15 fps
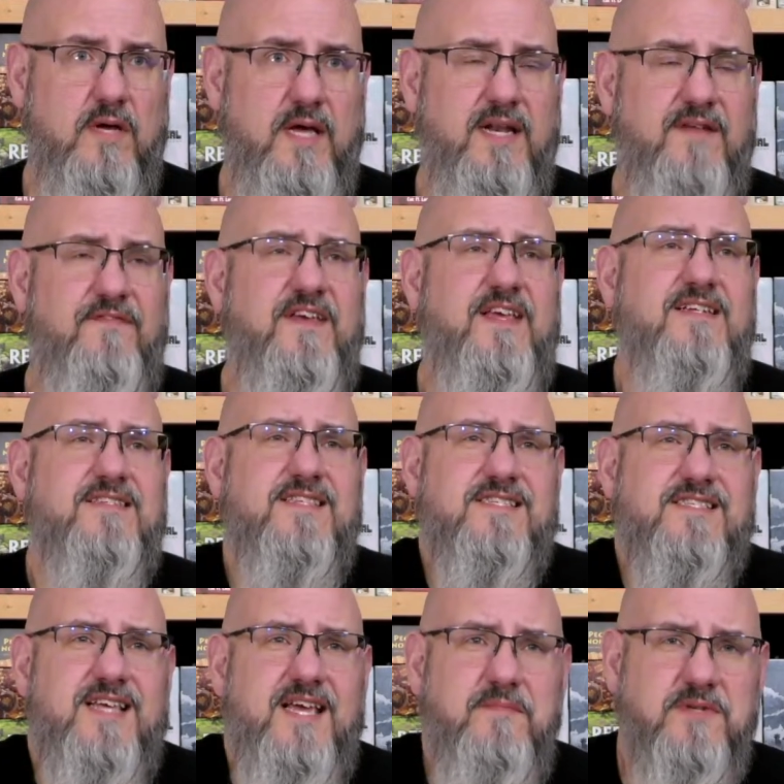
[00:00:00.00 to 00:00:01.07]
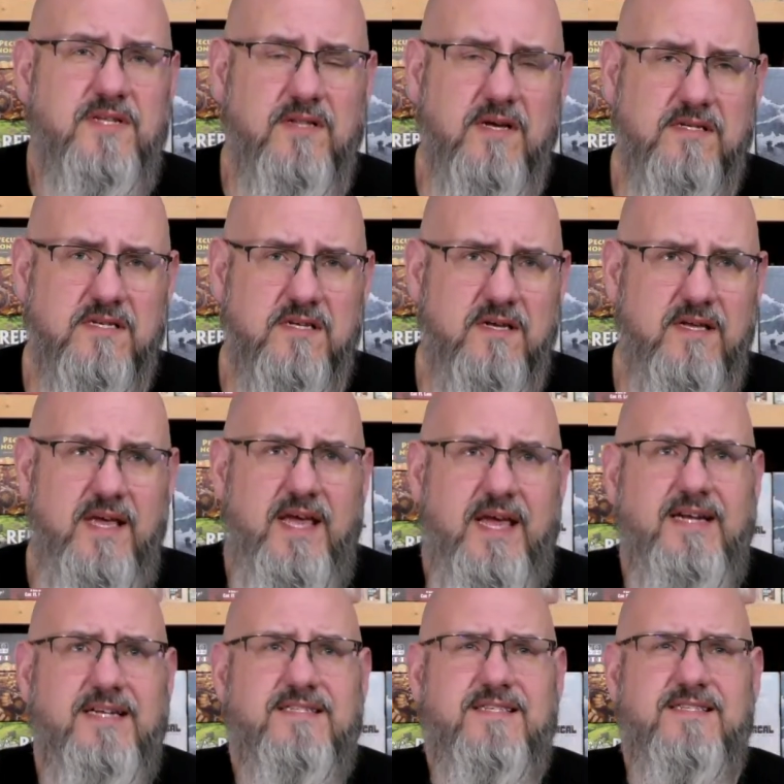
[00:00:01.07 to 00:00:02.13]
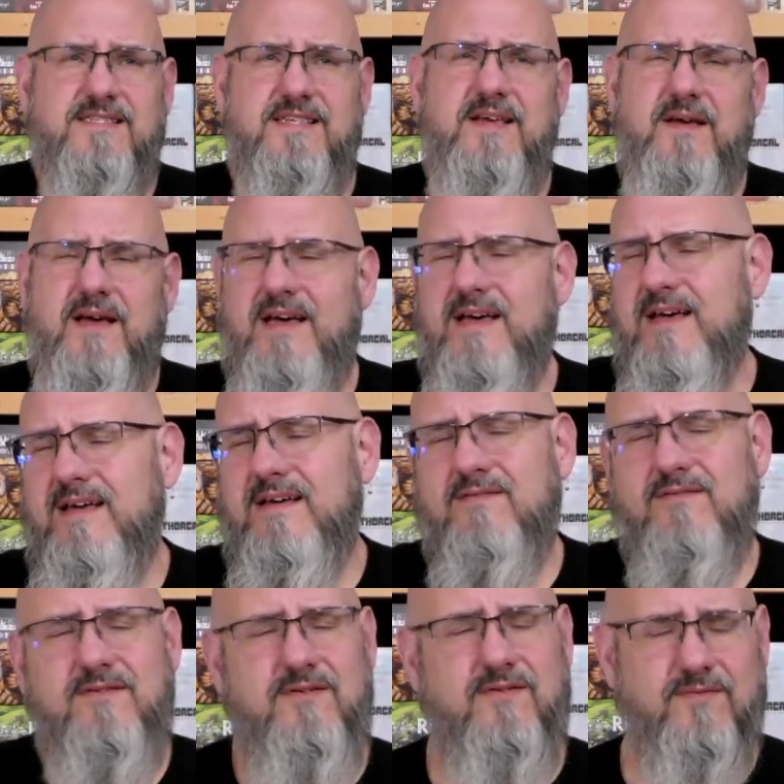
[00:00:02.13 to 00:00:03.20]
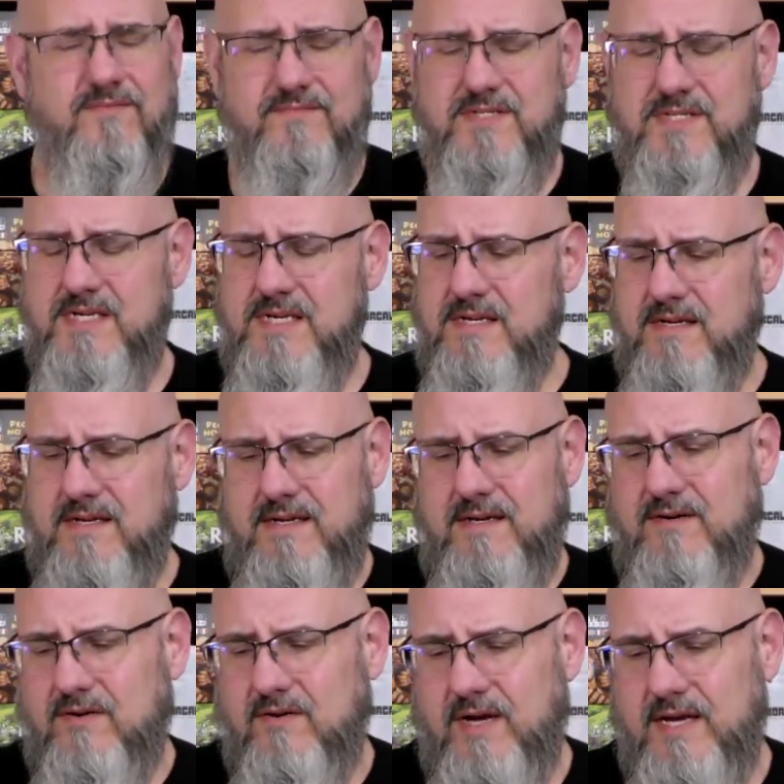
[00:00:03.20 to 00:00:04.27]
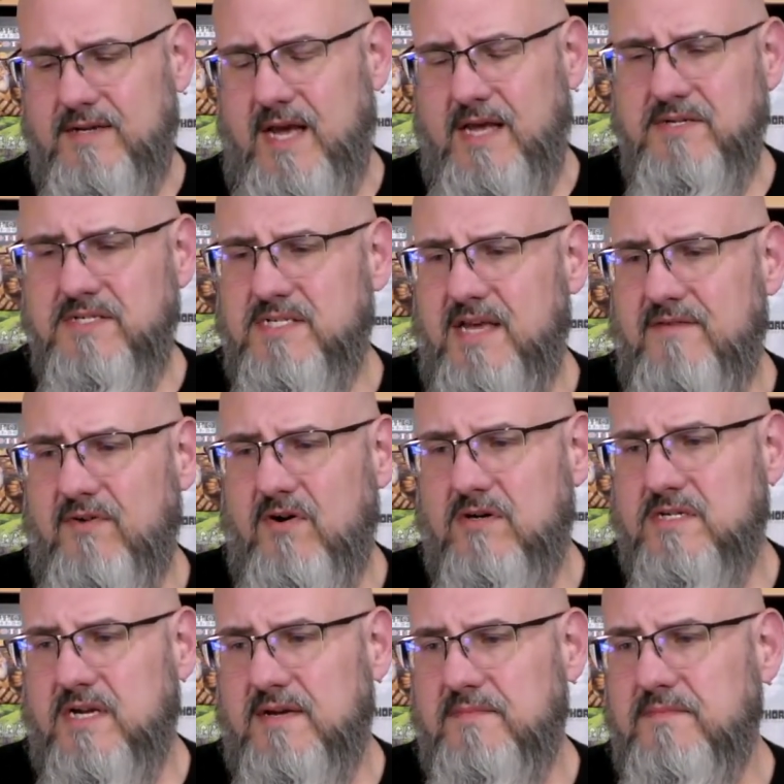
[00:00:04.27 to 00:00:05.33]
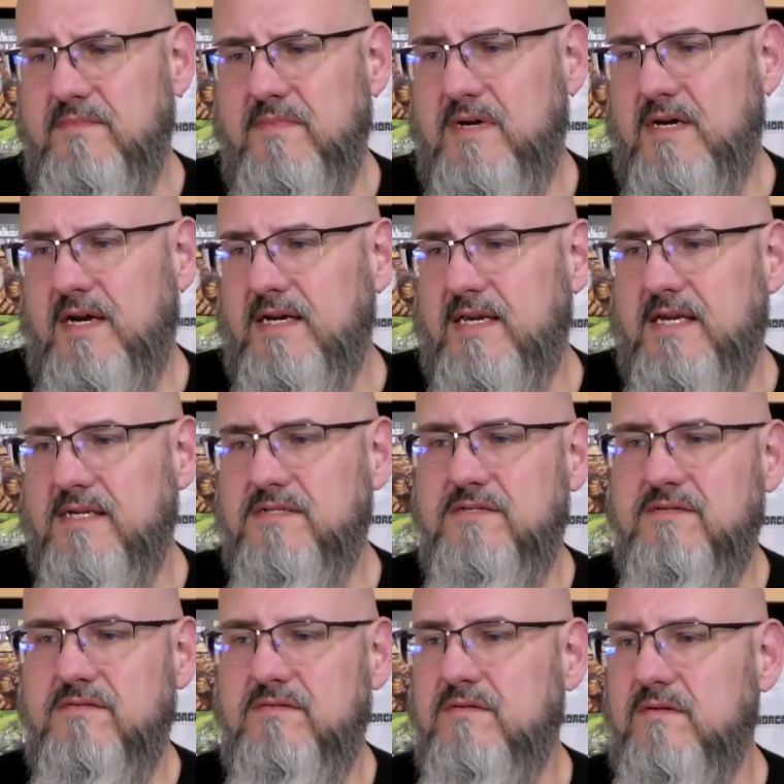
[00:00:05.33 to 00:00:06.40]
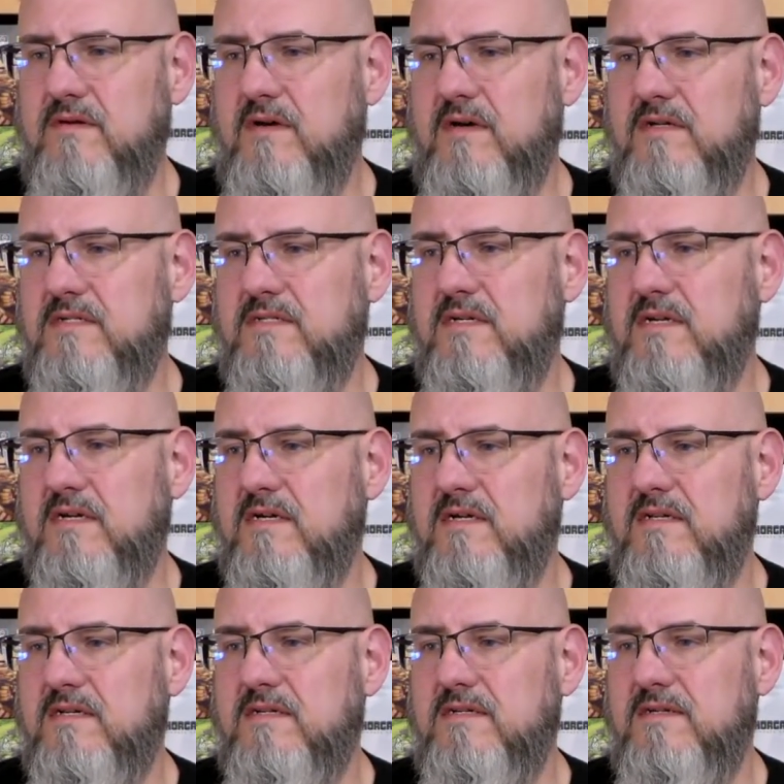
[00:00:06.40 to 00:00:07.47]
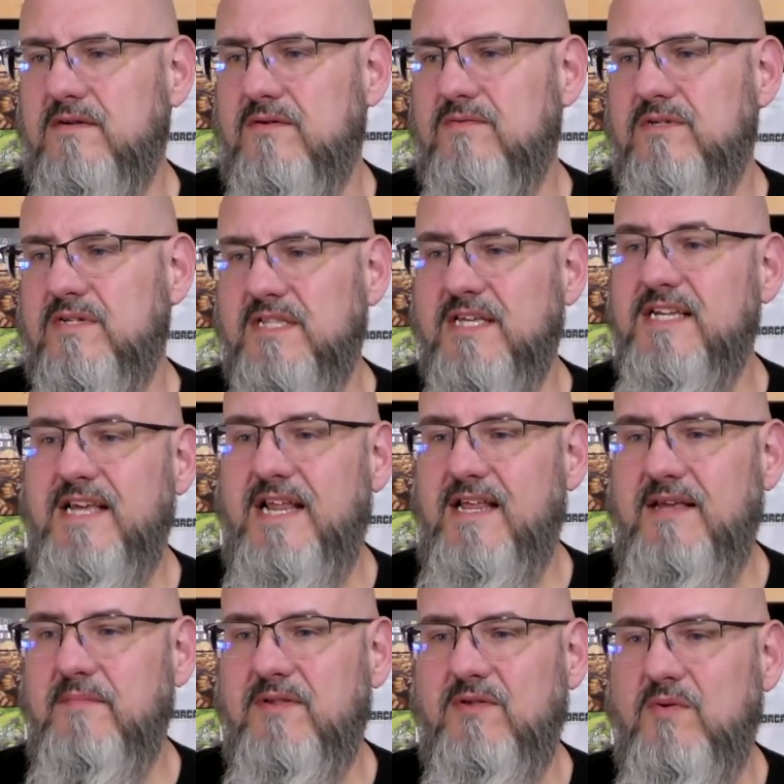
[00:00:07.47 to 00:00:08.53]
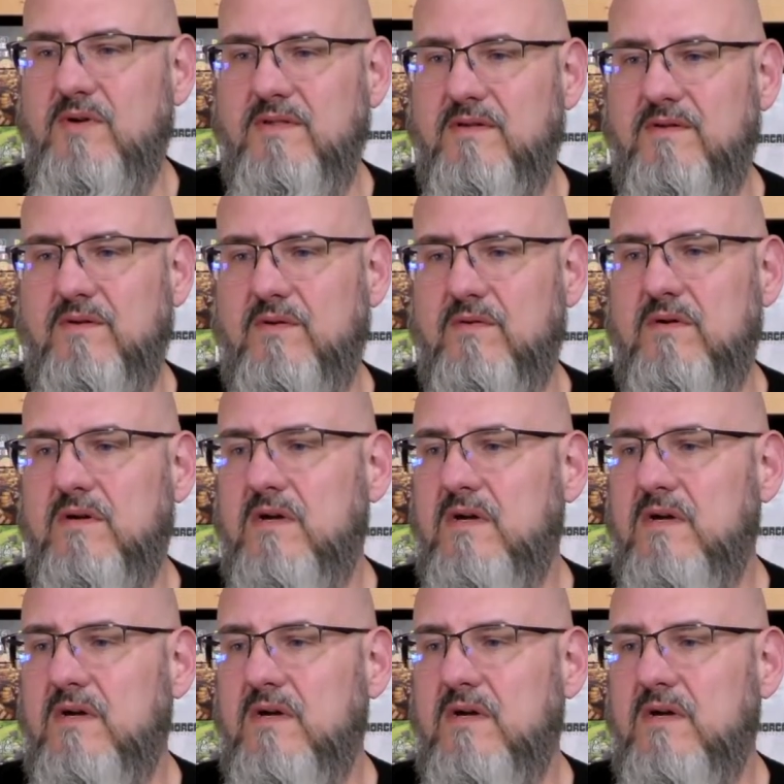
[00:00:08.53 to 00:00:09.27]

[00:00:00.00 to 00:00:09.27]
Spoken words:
And if it gets the same deluxe, and it's the same, I don't know. See, I don't know. I just have a hard time, I guess, delineating between the two.